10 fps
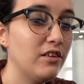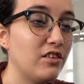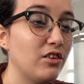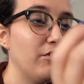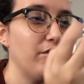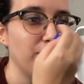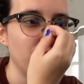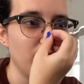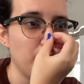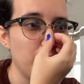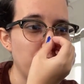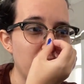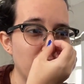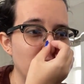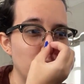So the first number we
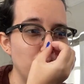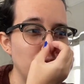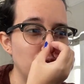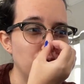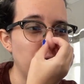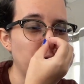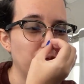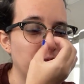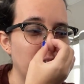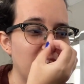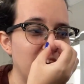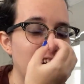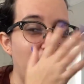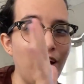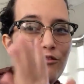have is B2
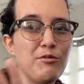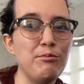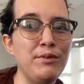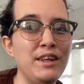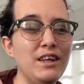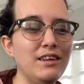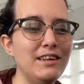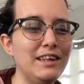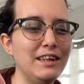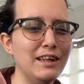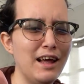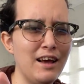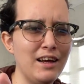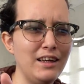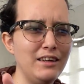and I've immediately
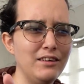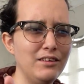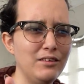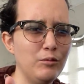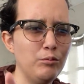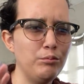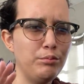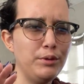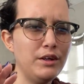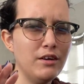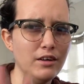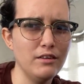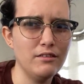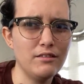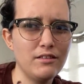lied
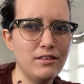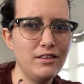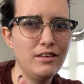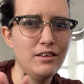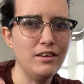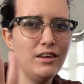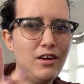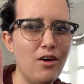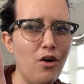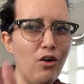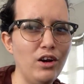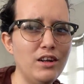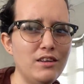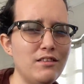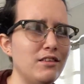because all
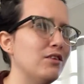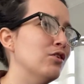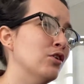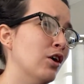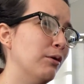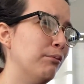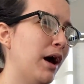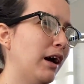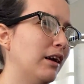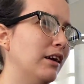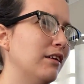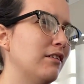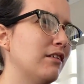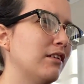of this is not backlist